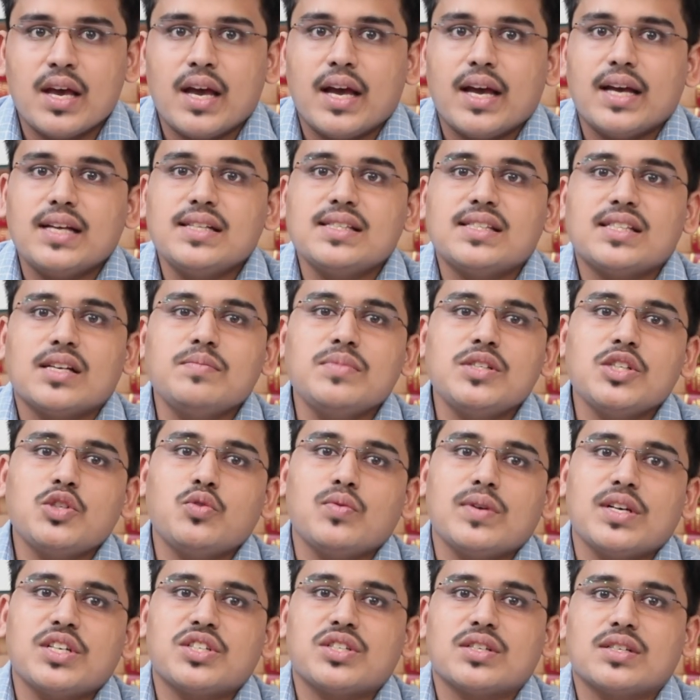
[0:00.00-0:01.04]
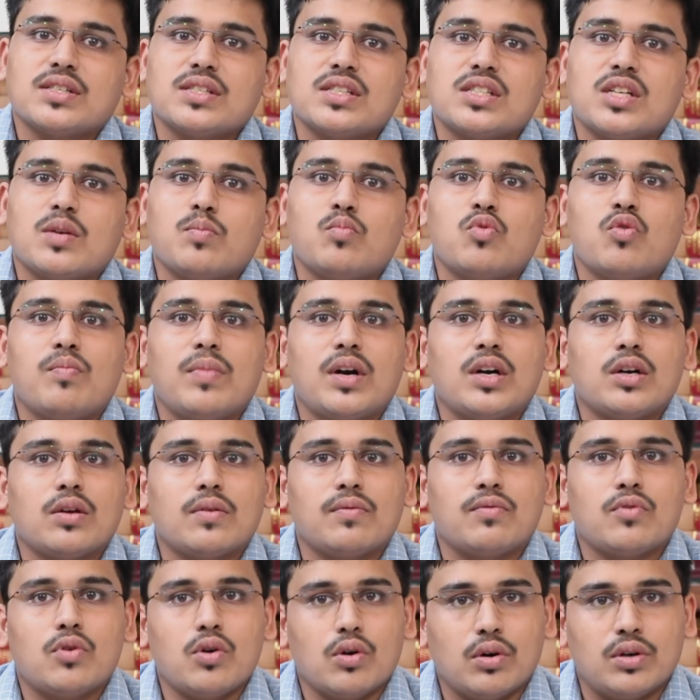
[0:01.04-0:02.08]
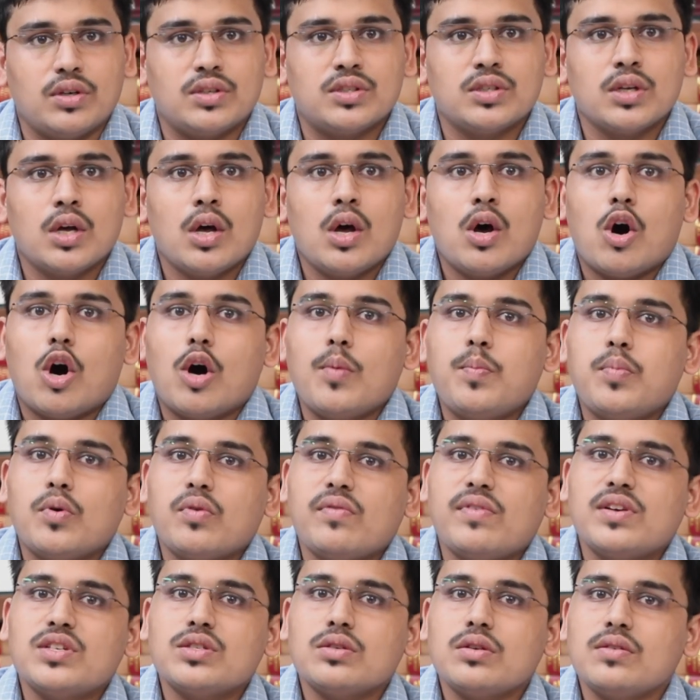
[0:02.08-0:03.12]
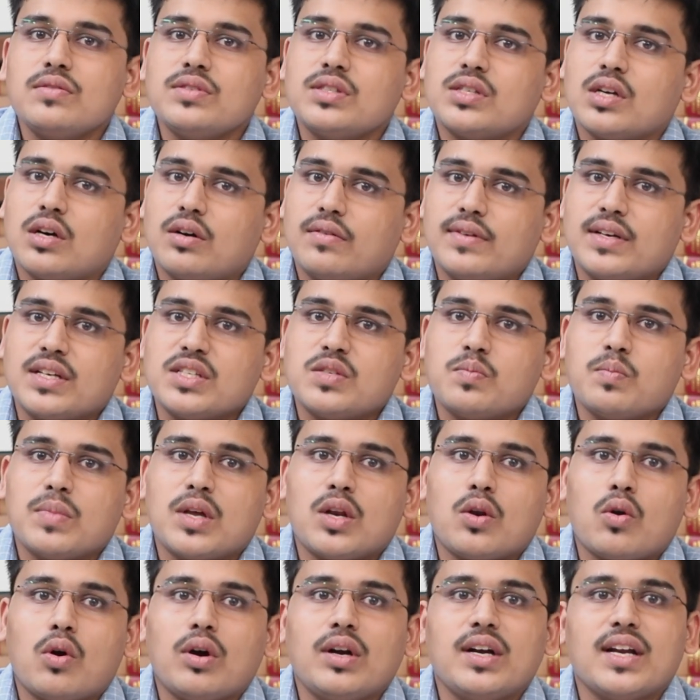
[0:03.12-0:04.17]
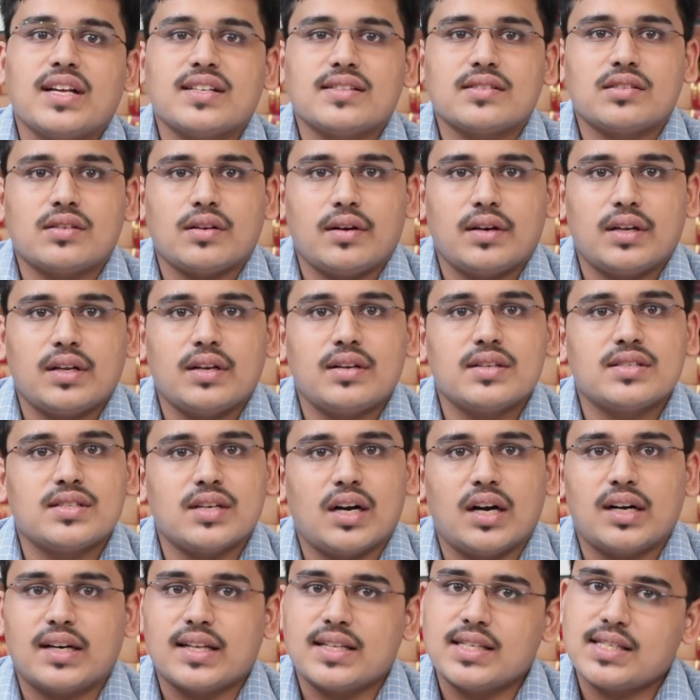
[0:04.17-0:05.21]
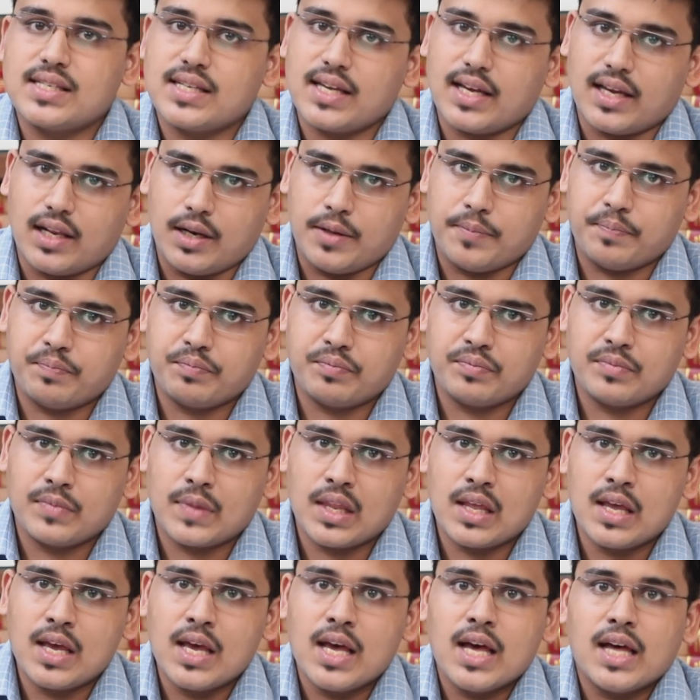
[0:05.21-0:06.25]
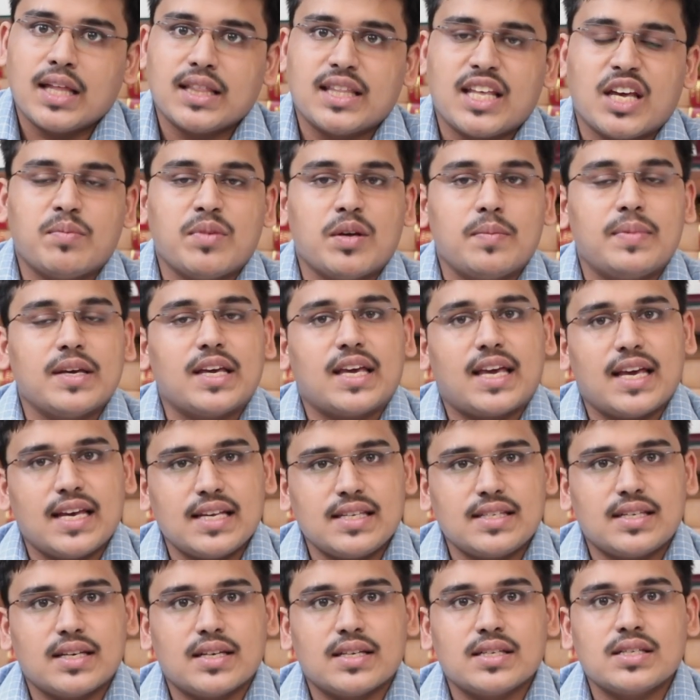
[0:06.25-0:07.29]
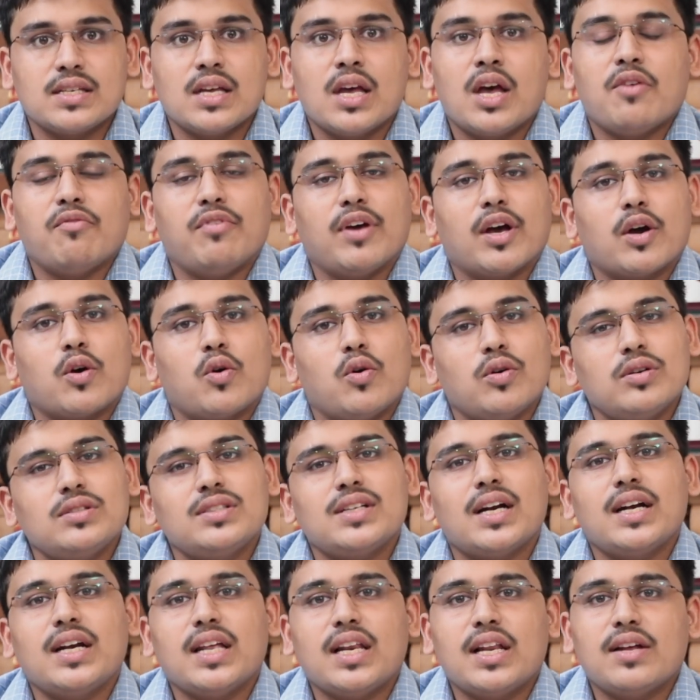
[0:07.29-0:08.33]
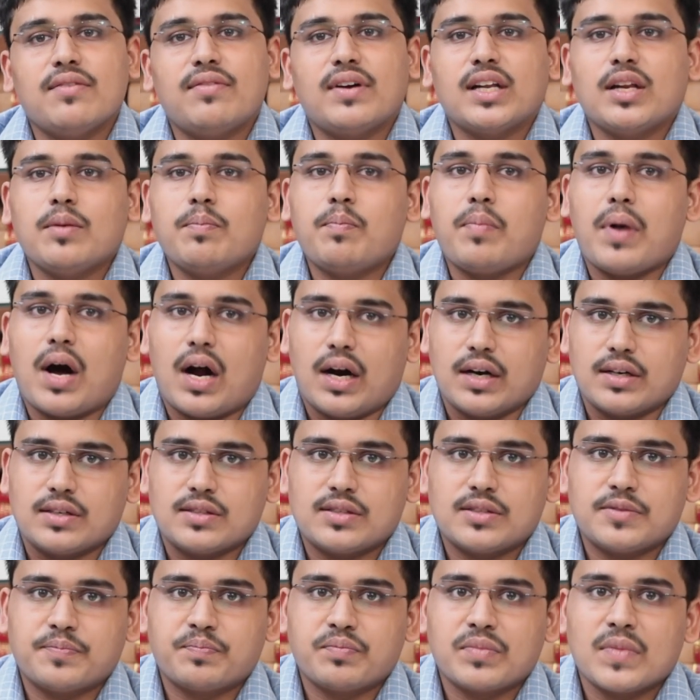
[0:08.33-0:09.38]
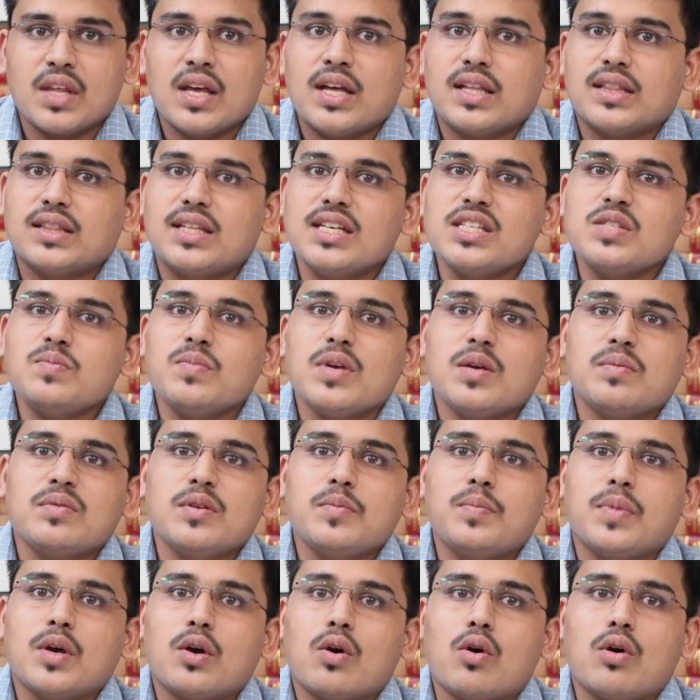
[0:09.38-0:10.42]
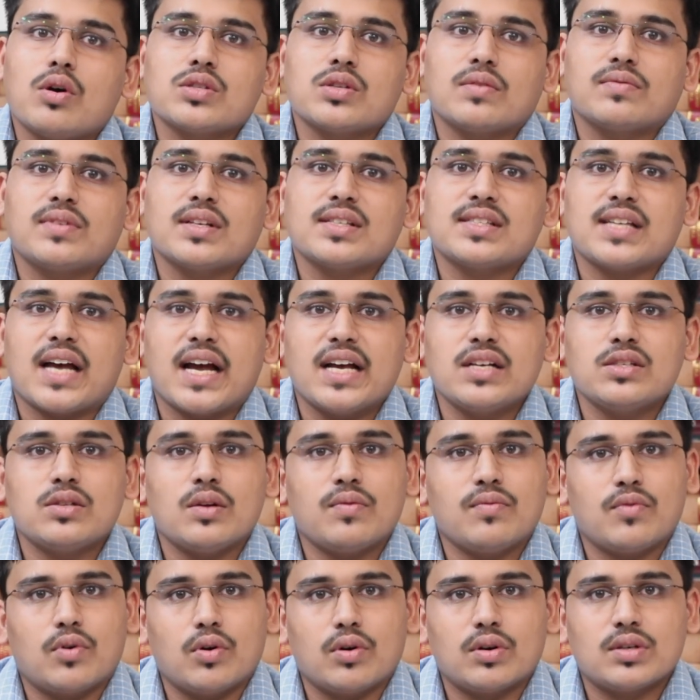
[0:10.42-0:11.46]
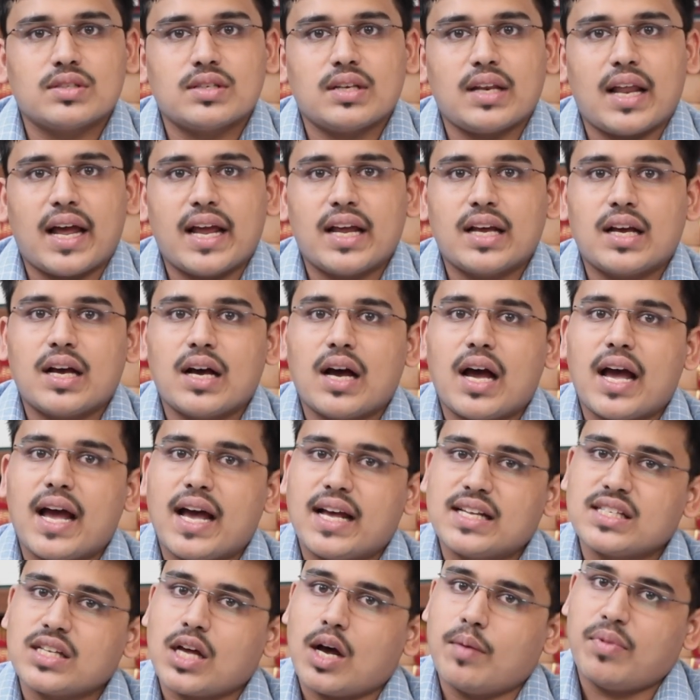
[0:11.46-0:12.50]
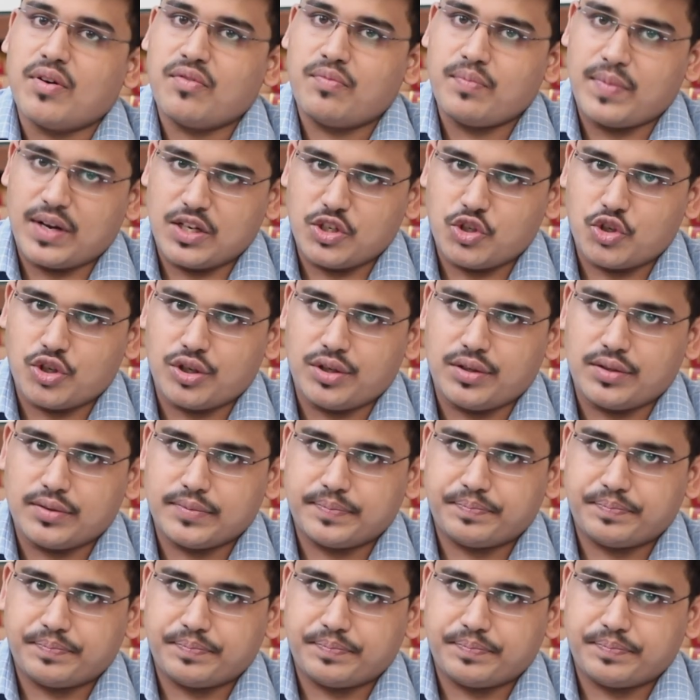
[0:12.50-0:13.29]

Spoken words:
In some situations, the movement of goods or provision of service may not necessarily result in sale. There may be cases where goods are delivered in parts. This may be because of the size of goods like as above mentioned.